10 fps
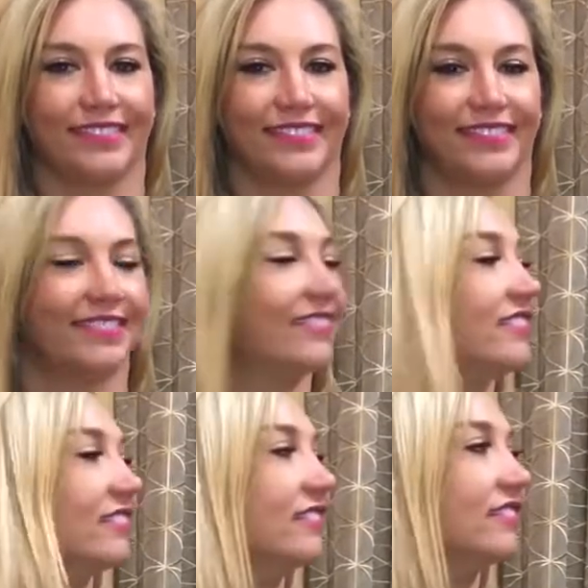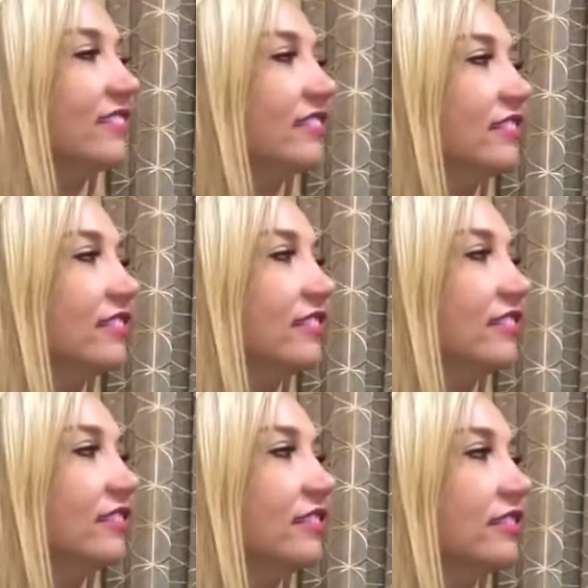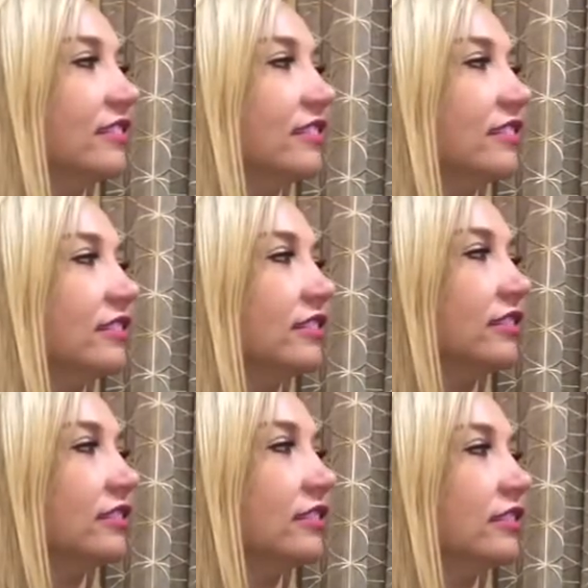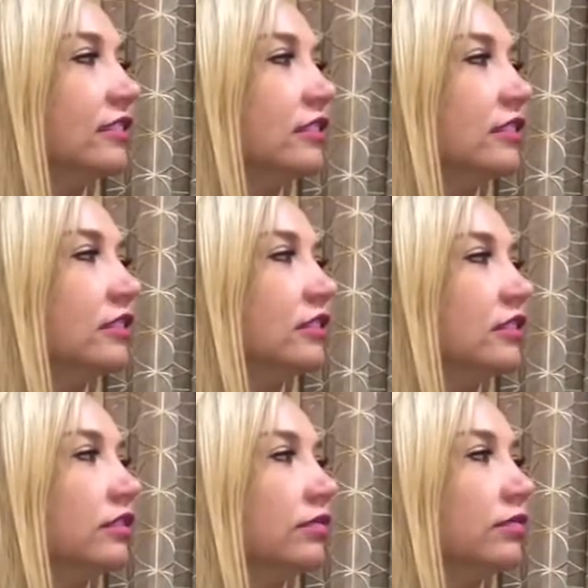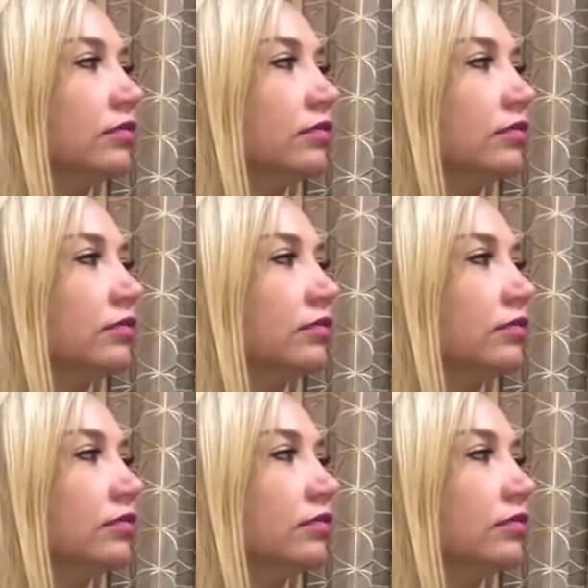The person shown says nothing.